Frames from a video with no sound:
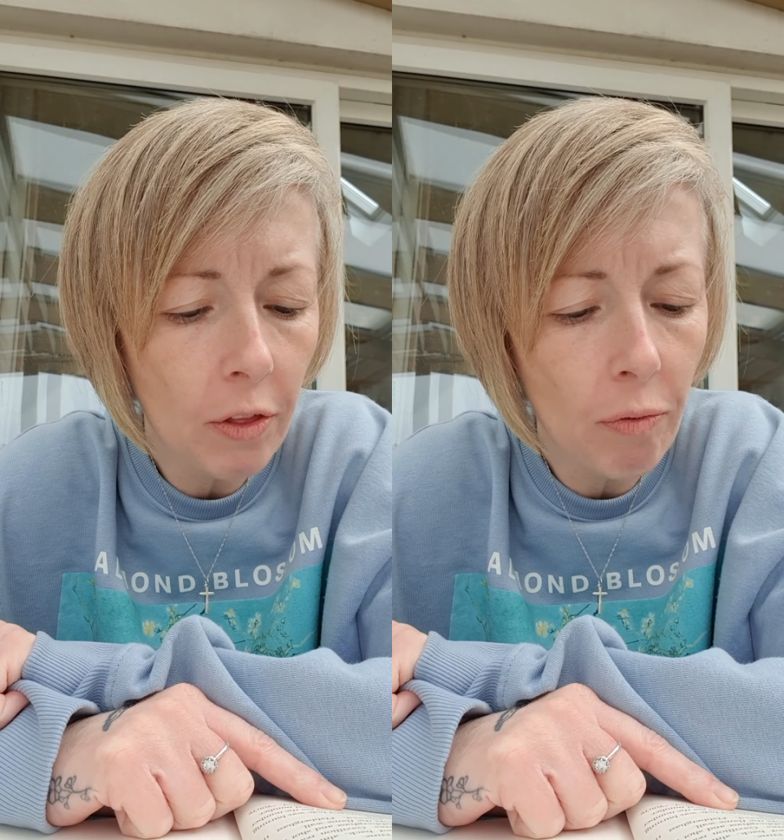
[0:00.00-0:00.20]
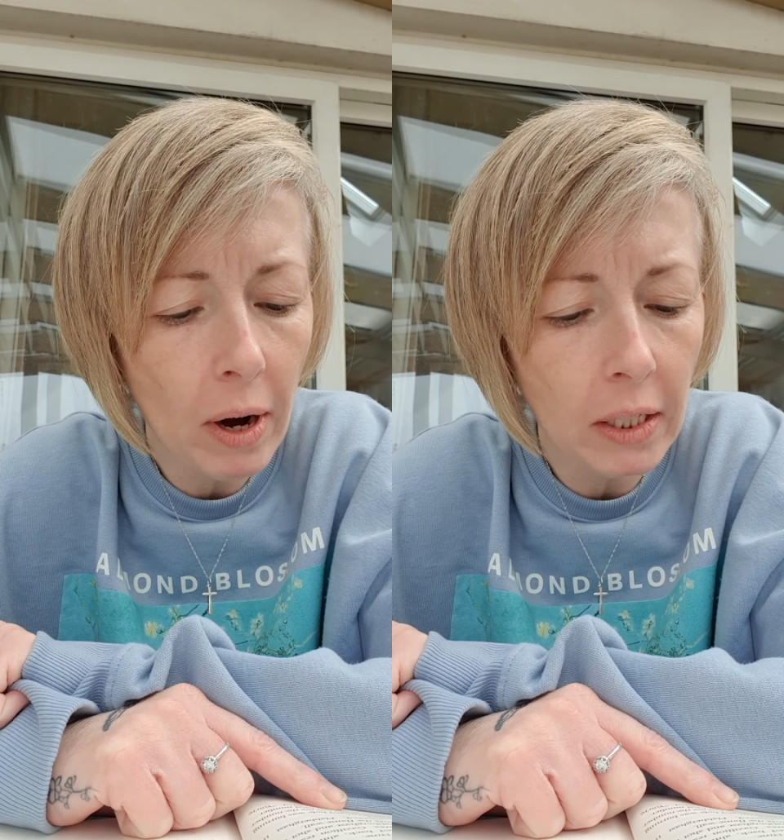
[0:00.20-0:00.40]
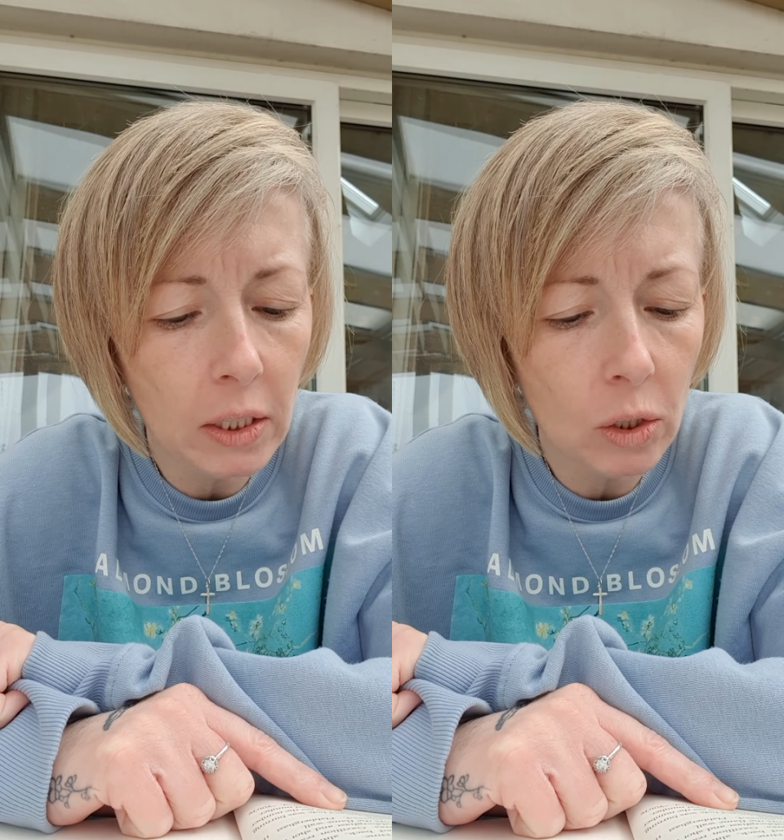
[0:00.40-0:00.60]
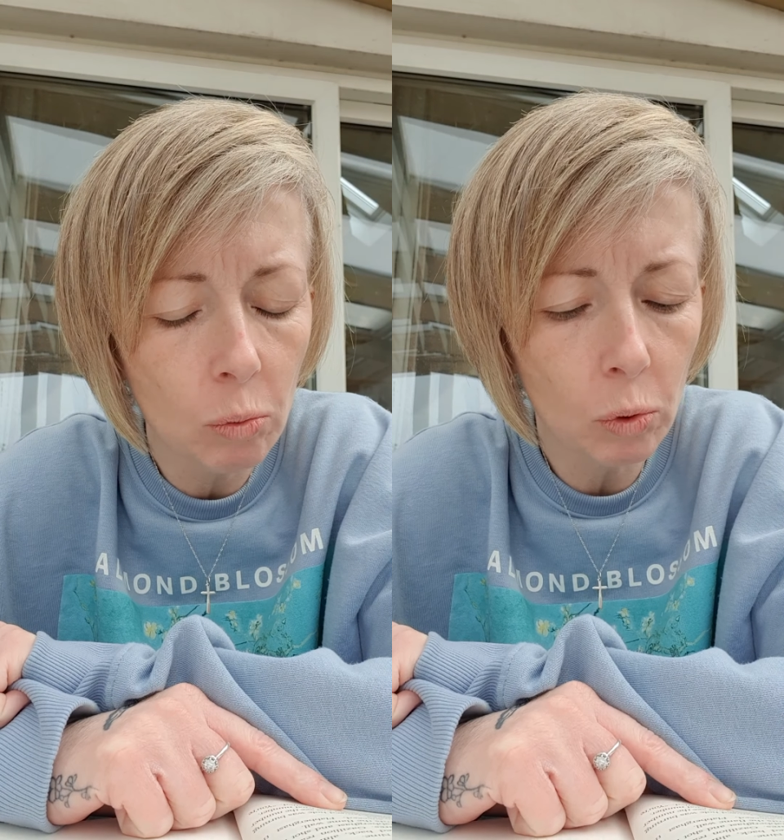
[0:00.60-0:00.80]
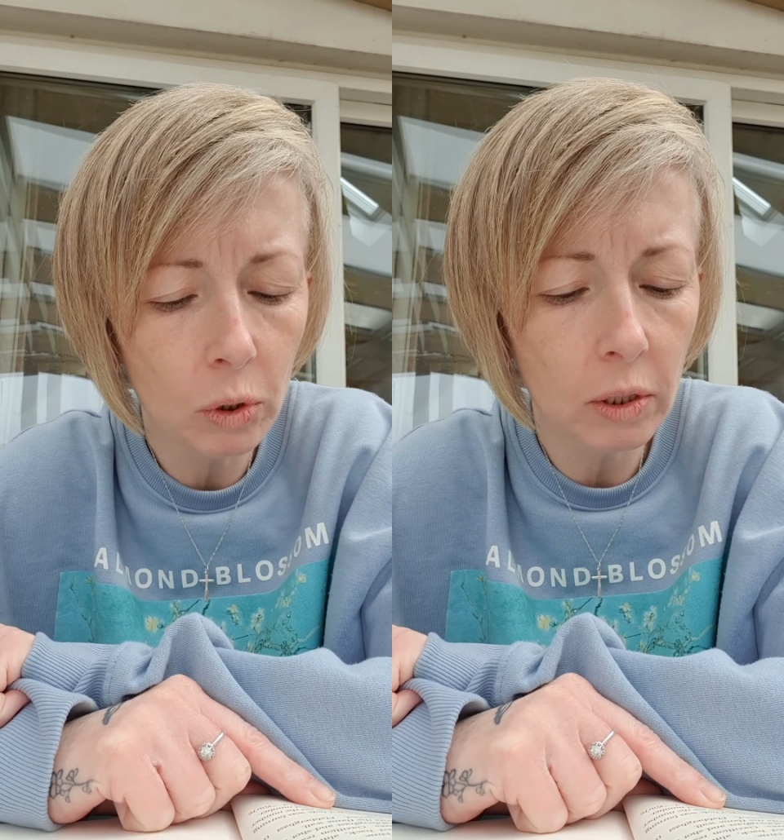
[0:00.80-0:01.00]
threads
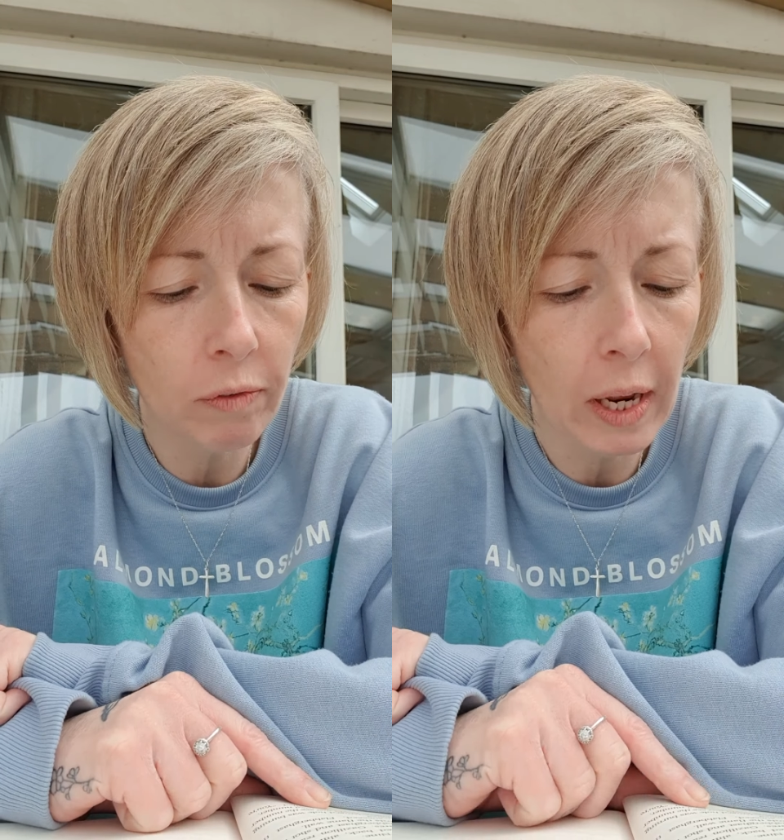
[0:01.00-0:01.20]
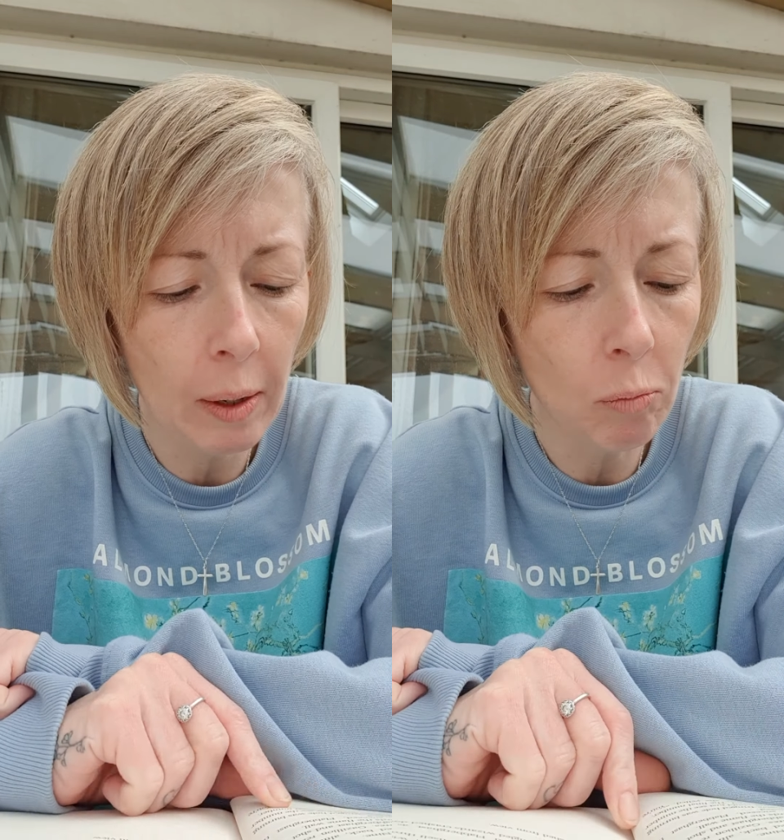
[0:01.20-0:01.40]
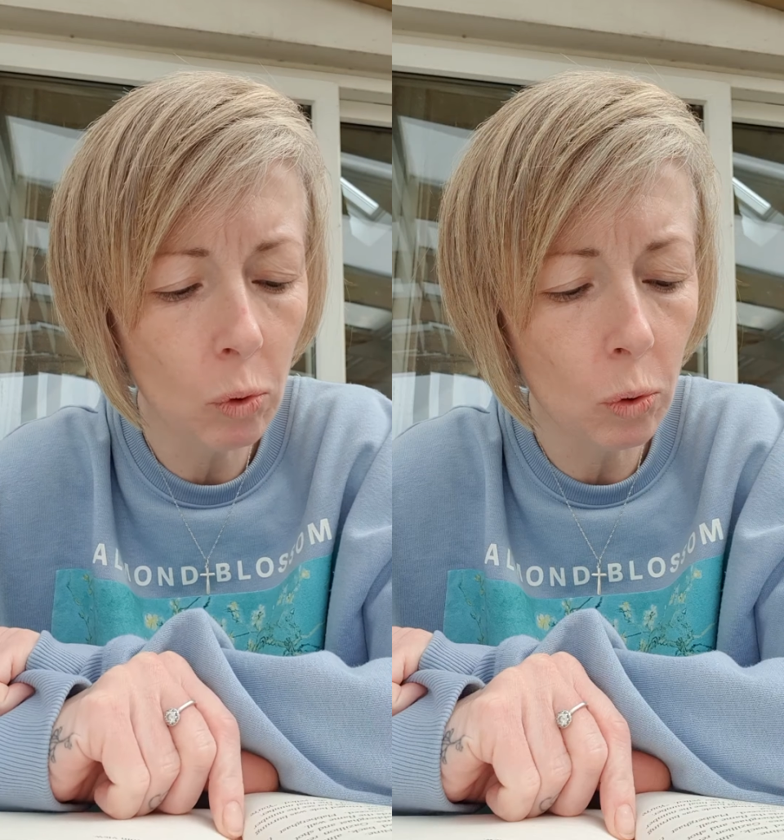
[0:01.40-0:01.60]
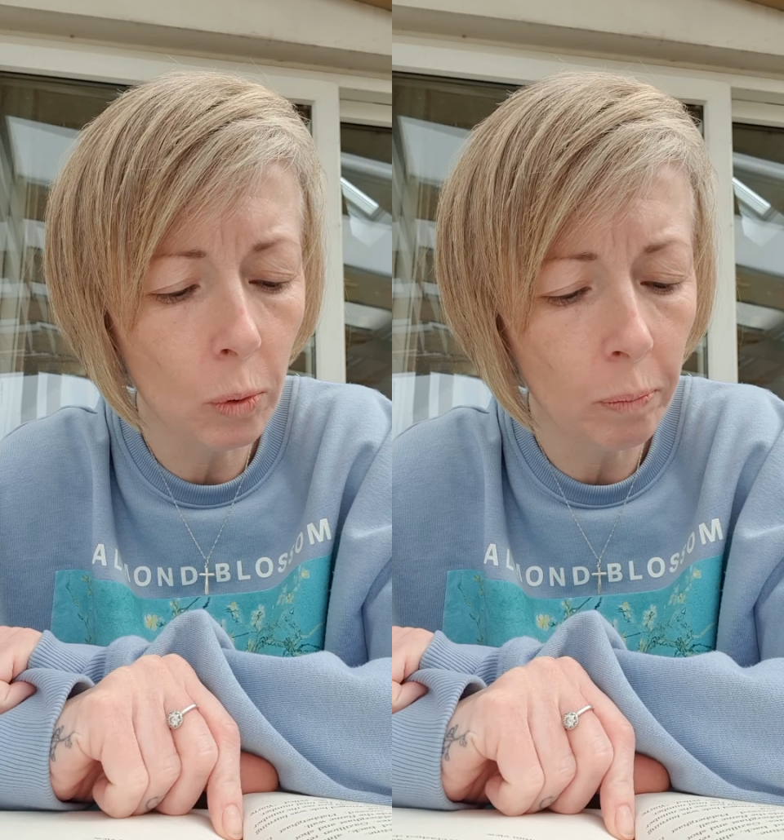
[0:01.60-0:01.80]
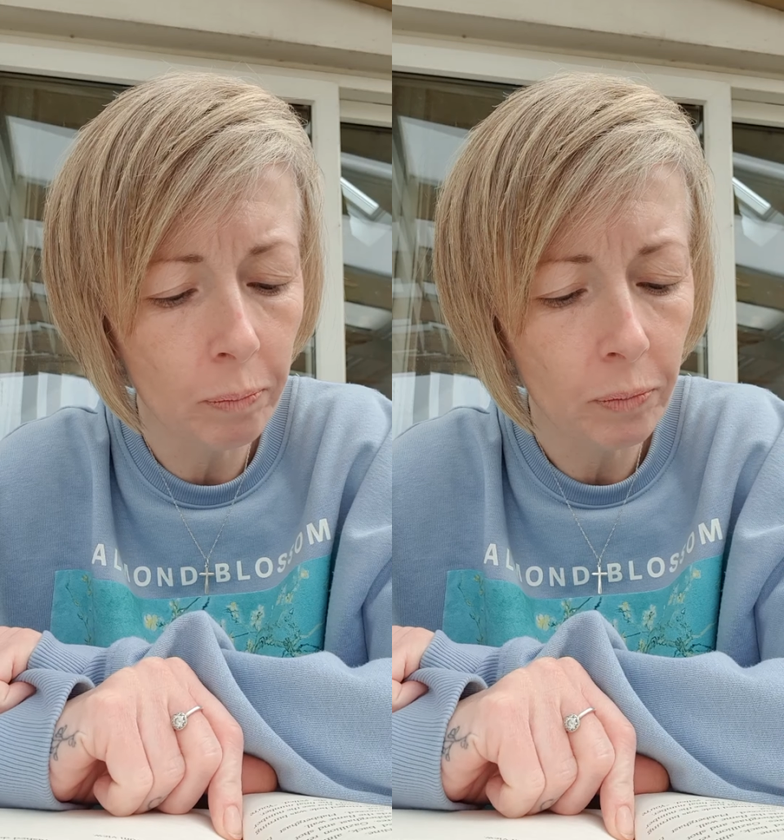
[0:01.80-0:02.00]
towards the flame wall.